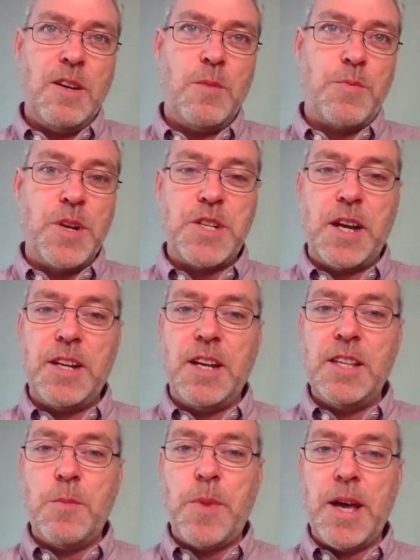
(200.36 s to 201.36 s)
appreciate it
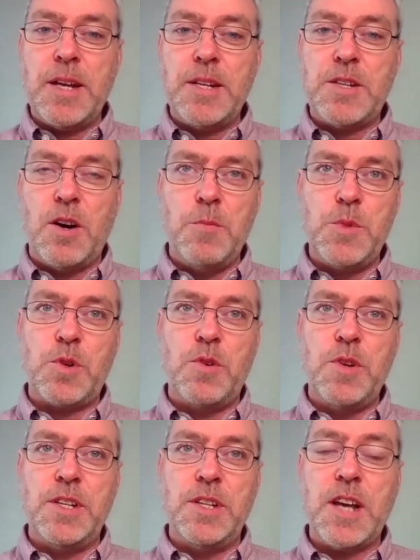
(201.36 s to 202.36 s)
in the bad times
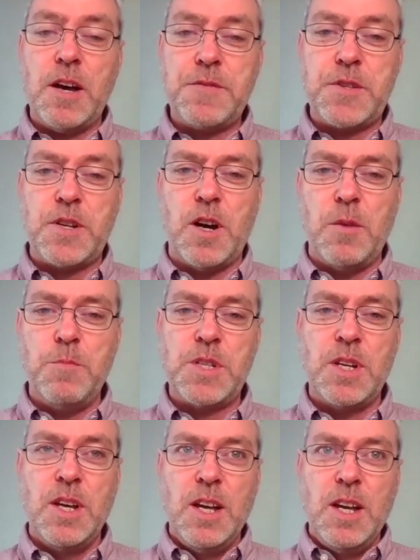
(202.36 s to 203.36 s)
or in the tough
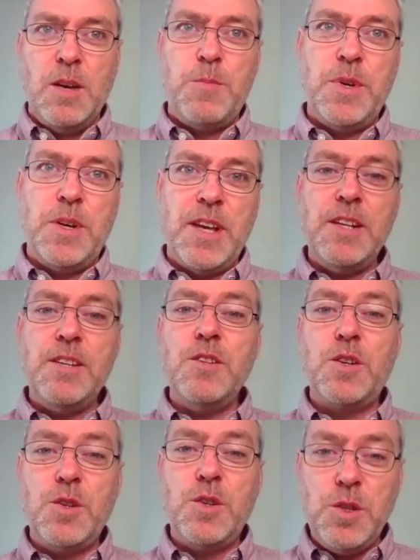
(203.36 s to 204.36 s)
times, but then in
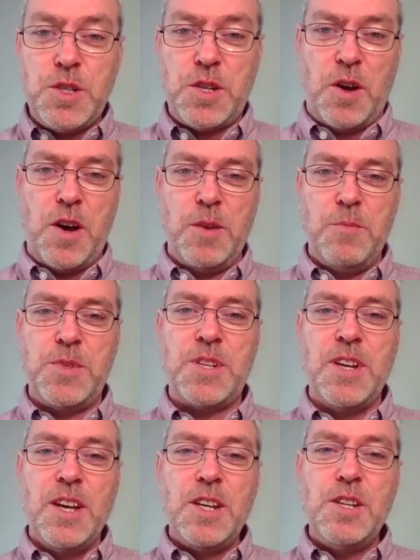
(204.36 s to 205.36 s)
the good
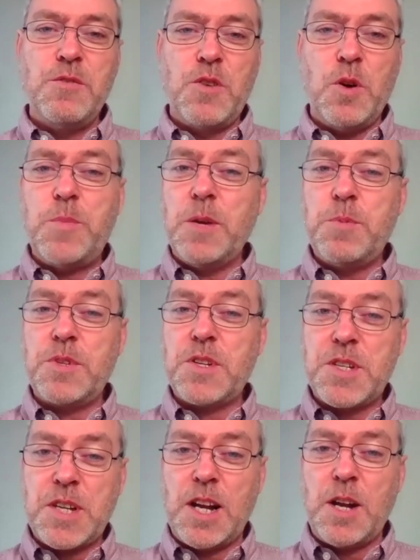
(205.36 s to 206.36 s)
times, you've got people to
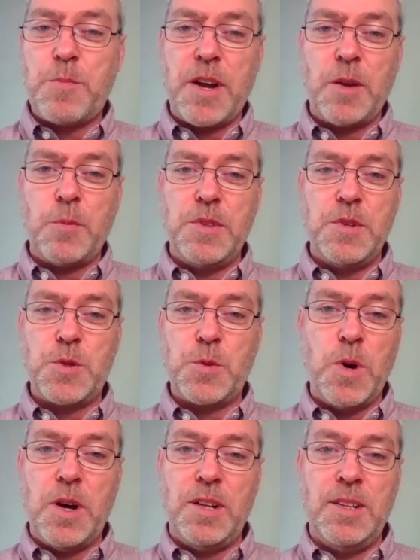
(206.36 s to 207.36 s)
celebrate with as
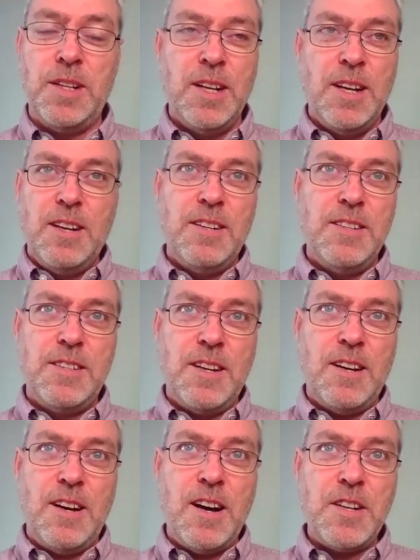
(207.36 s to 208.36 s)
well. And
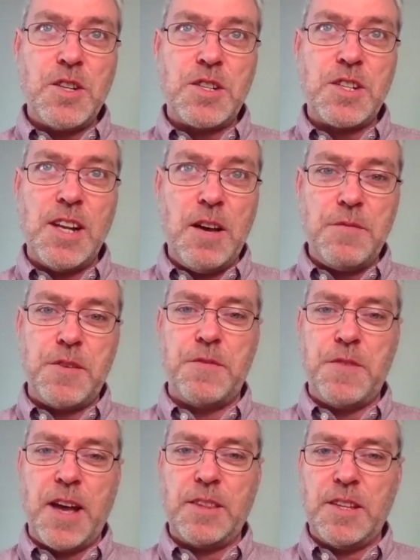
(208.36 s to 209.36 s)
I just love the
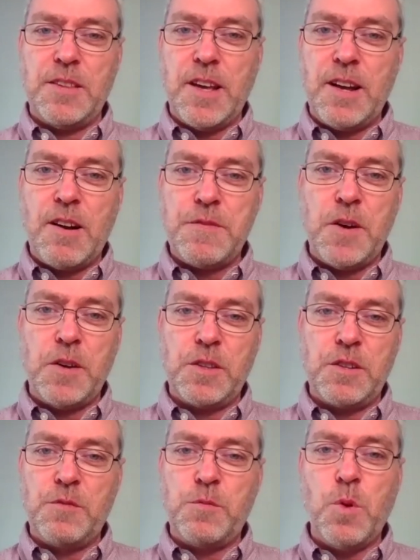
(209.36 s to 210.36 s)
fact that there are folk
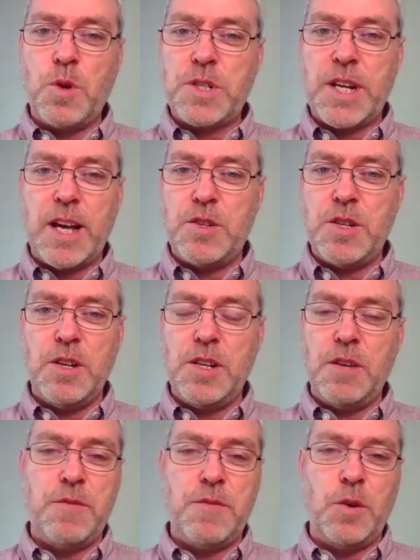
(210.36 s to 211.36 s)
that have walked our
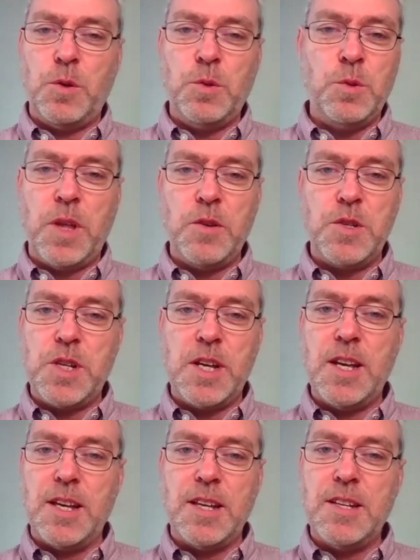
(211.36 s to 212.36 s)
journey for all those
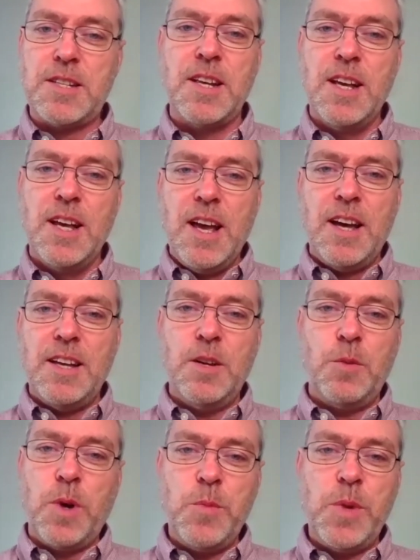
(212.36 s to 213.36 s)
years, and
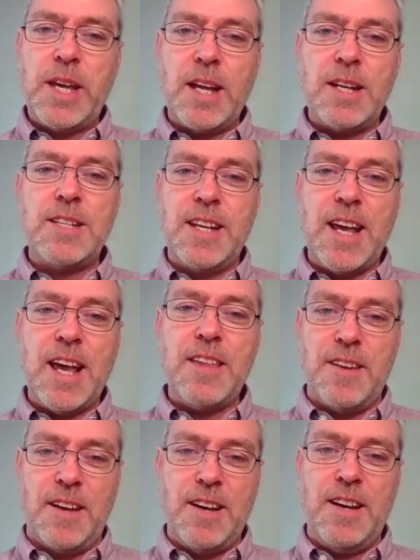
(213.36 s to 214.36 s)
that when we get
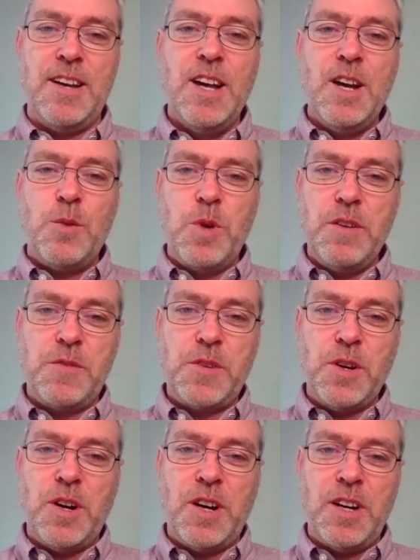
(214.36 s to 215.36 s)
together, we've
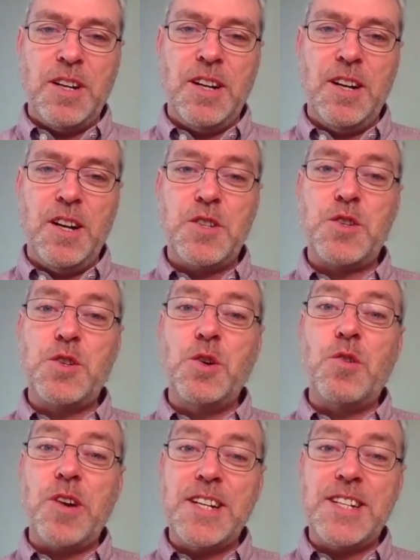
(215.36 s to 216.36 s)
got a
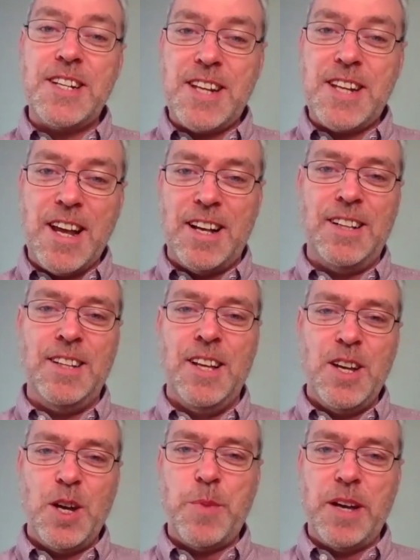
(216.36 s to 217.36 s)
story to tell
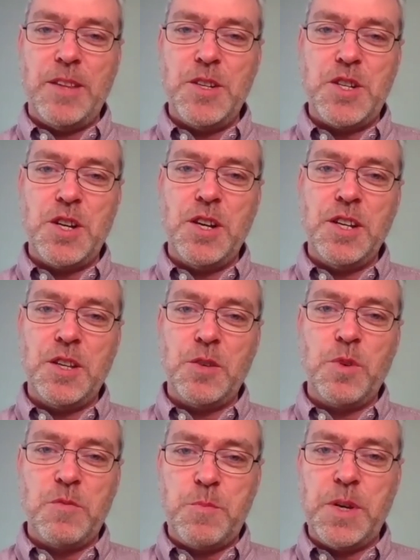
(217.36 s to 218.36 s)
about the journey
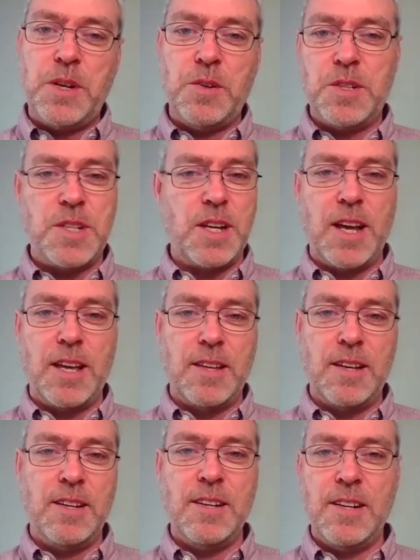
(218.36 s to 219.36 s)
that we've been on
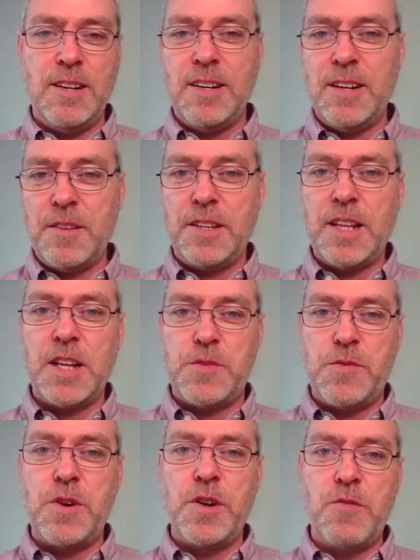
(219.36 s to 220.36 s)
together. And I think
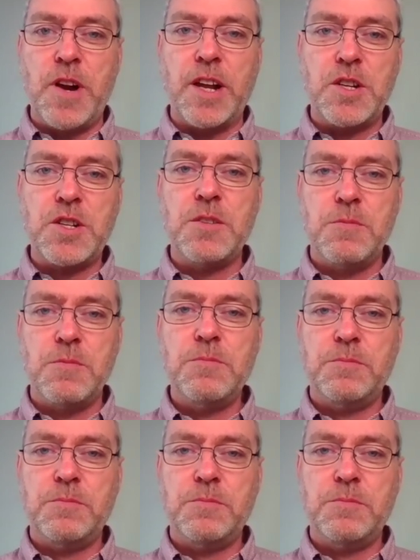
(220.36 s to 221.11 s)
that's very rich.